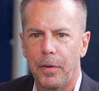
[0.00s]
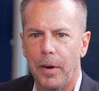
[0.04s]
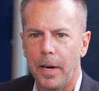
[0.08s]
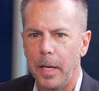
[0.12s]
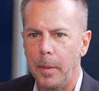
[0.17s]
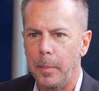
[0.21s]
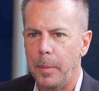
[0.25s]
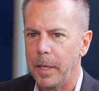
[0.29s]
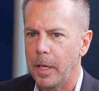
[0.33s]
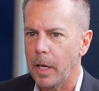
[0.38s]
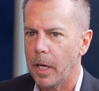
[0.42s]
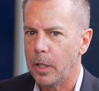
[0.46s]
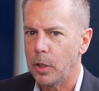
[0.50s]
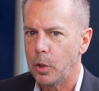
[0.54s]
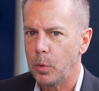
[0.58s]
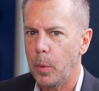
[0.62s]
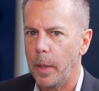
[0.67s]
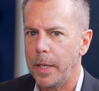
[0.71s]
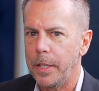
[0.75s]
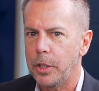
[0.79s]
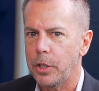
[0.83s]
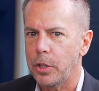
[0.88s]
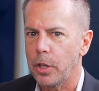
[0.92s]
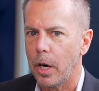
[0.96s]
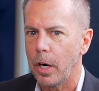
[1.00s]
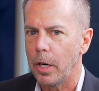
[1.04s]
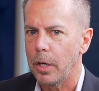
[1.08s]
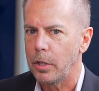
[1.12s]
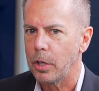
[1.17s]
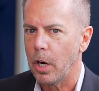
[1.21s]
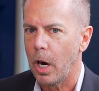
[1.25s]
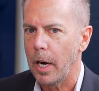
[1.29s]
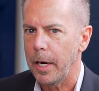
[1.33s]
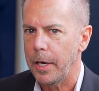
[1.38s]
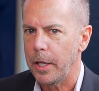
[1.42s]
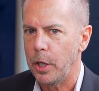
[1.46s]
funny because we started
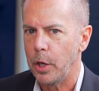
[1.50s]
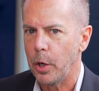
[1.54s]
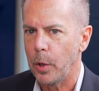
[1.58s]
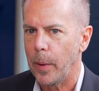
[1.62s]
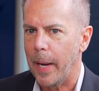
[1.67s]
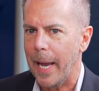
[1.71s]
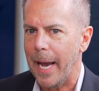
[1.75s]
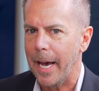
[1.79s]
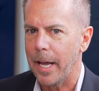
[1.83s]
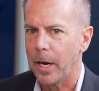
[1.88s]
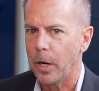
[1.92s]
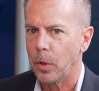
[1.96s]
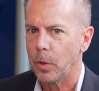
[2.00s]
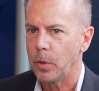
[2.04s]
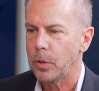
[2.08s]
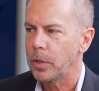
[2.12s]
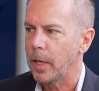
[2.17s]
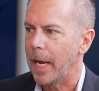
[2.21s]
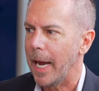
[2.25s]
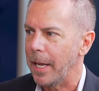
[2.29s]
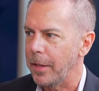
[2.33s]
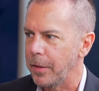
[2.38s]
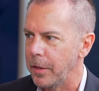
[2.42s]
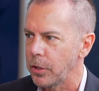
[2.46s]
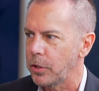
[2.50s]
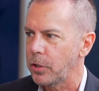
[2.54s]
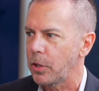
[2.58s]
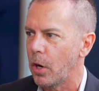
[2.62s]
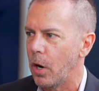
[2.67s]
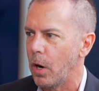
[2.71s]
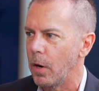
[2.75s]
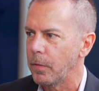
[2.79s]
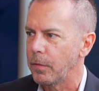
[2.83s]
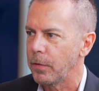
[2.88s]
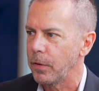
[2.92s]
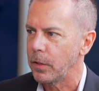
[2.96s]
talking to Gatos at this
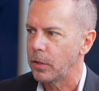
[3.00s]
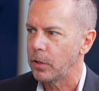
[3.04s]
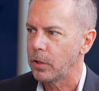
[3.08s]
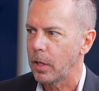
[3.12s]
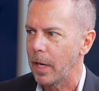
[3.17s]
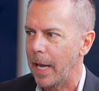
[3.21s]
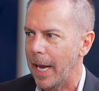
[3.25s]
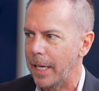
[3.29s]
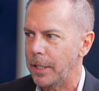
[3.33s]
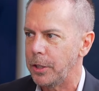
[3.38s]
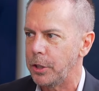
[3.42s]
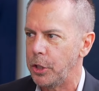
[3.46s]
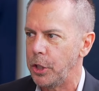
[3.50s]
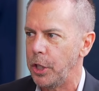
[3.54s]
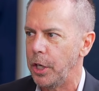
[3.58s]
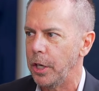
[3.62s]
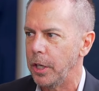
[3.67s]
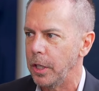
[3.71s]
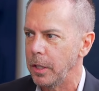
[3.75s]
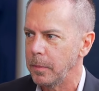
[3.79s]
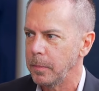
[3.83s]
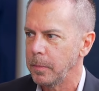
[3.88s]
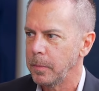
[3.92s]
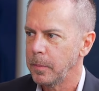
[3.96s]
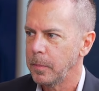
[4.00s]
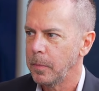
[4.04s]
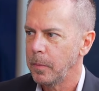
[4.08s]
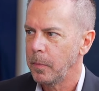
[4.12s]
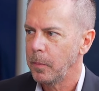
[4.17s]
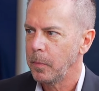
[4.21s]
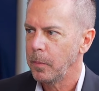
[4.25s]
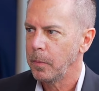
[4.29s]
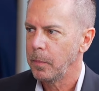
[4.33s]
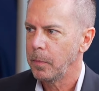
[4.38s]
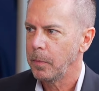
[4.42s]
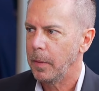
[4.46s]
conference last year,
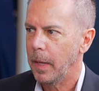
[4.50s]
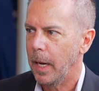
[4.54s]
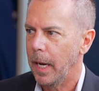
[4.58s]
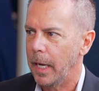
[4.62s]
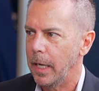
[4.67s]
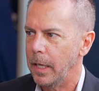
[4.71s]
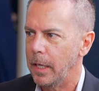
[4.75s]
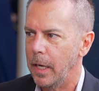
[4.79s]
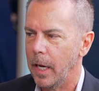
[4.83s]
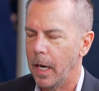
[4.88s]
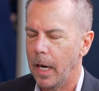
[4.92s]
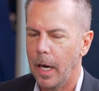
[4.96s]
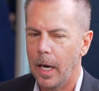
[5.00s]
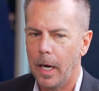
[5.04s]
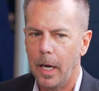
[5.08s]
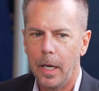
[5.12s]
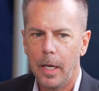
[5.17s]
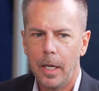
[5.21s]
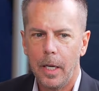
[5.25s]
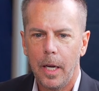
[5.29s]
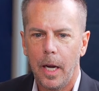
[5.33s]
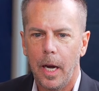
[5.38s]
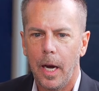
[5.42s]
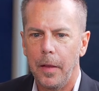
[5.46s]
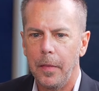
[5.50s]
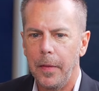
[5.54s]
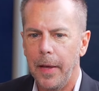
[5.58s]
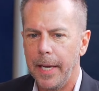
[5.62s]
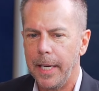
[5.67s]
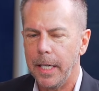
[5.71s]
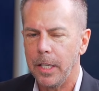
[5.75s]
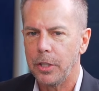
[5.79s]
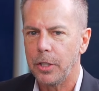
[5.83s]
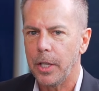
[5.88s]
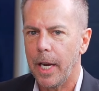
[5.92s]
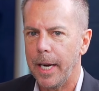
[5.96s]
and
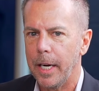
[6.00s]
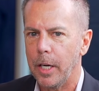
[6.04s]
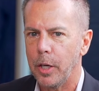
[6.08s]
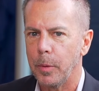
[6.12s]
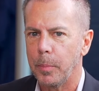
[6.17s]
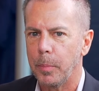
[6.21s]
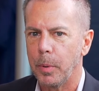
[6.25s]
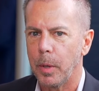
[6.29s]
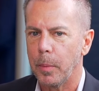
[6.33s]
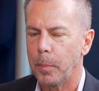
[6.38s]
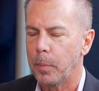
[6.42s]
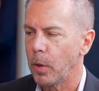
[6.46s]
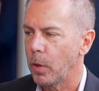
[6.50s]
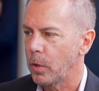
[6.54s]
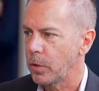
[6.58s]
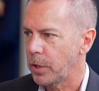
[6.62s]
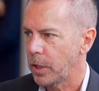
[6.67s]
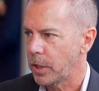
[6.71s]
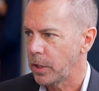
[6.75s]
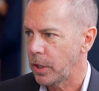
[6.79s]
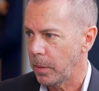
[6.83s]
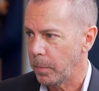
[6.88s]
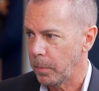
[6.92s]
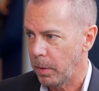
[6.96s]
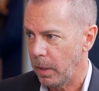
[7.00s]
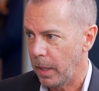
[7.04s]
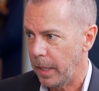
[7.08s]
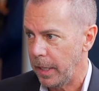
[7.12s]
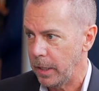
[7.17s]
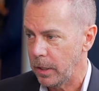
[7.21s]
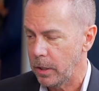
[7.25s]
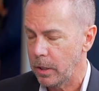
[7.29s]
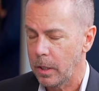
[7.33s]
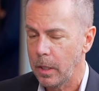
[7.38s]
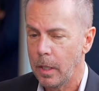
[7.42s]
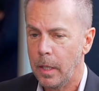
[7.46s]
they decided to put a process in
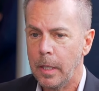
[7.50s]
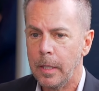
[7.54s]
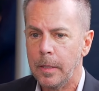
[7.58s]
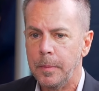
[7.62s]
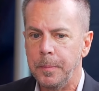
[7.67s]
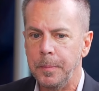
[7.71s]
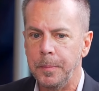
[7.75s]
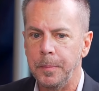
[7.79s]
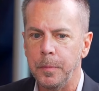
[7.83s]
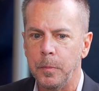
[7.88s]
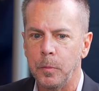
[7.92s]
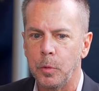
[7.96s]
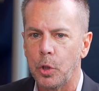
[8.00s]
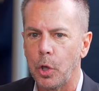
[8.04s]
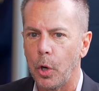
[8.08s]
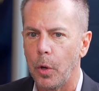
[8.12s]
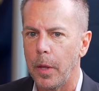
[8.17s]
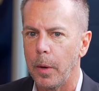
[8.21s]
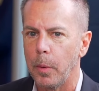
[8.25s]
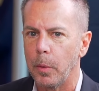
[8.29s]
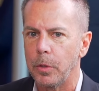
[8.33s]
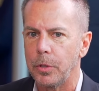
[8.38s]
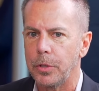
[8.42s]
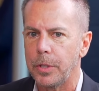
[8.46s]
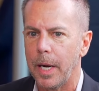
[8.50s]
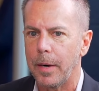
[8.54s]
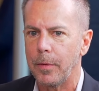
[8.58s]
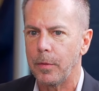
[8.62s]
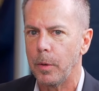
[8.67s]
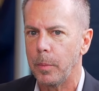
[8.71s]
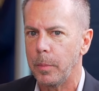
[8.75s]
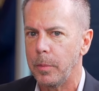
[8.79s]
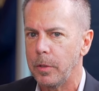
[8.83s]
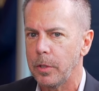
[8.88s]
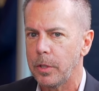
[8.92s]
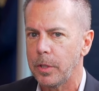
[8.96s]
place. So there were
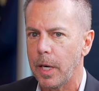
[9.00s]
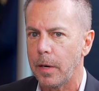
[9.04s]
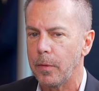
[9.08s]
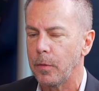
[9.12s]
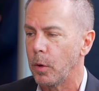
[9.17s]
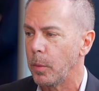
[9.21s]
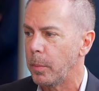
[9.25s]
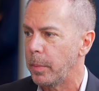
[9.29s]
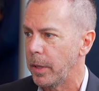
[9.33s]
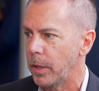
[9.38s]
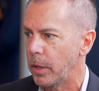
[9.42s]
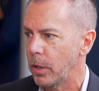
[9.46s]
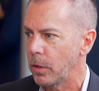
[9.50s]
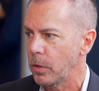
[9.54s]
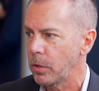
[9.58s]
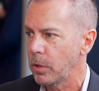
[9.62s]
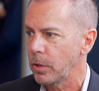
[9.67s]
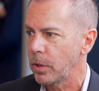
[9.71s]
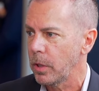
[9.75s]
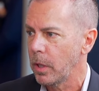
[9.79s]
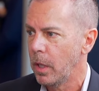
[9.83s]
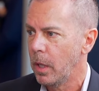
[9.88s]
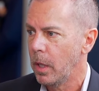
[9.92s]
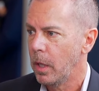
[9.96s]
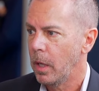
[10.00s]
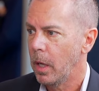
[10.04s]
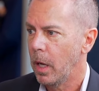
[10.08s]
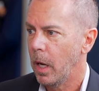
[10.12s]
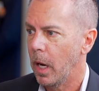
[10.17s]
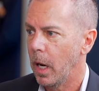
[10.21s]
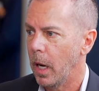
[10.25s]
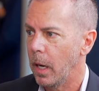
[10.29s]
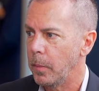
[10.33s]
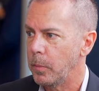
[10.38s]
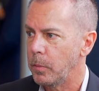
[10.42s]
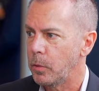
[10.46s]
several bidders
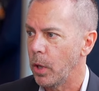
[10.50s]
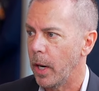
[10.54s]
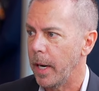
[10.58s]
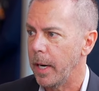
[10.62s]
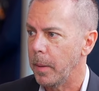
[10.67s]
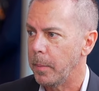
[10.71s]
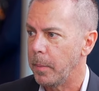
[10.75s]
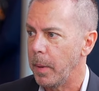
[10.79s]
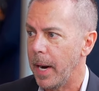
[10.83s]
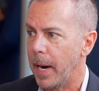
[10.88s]
trying to